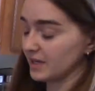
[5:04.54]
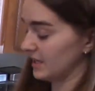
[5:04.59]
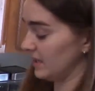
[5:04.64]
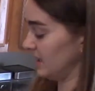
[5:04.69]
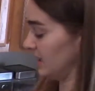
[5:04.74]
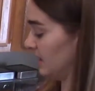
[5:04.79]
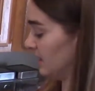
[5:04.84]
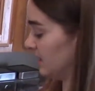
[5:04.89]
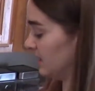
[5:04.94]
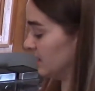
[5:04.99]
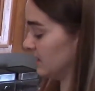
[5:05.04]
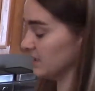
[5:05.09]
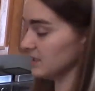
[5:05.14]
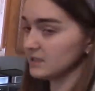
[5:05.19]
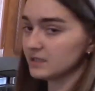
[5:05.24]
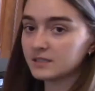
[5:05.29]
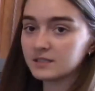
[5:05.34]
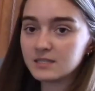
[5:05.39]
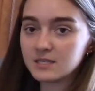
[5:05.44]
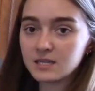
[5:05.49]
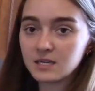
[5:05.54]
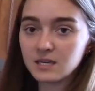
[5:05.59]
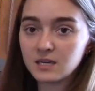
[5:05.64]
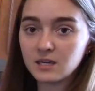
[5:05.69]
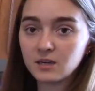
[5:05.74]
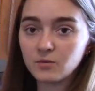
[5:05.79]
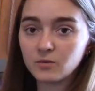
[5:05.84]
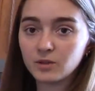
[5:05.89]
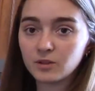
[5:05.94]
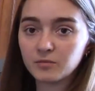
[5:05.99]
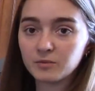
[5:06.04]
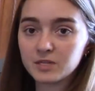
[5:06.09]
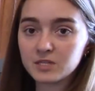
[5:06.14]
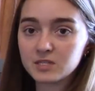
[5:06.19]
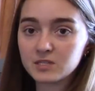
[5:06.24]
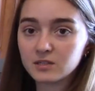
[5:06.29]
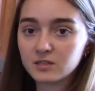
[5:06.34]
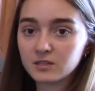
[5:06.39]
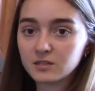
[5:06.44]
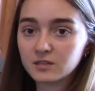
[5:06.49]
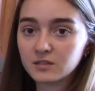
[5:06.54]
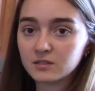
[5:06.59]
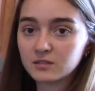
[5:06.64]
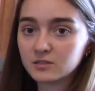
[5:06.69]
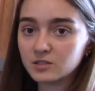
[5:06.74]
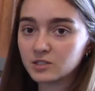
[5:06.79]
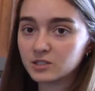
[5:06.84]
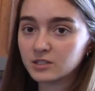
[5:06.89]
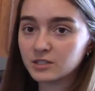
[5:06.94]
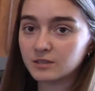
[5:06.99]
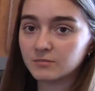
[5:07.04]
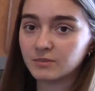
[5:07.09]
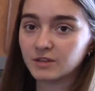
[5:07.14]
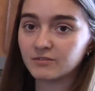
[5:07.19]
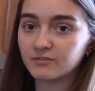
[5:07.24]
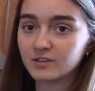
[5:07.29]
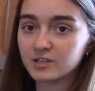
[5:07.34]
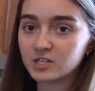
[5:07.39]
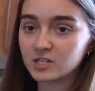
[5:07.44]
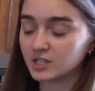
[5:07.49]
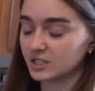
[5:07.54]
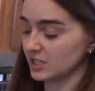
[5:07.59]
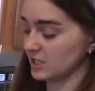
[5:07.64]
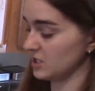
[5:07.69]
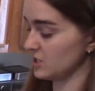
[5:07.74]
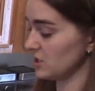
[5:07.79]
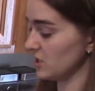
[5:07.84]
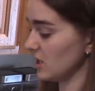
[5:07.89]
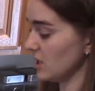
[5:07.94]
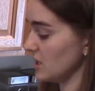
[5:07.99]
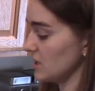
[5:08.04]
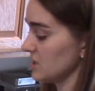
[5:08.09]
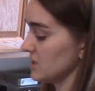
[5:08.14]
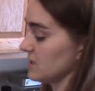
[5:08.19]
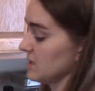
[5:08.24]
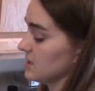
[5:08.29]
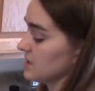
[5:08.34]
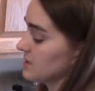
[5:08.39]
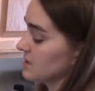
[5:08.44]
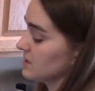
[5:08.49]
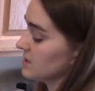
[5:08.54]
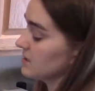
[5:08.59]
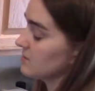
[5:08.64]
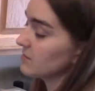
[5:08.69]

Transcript: my tea with my starter culture and my fresh clean jars,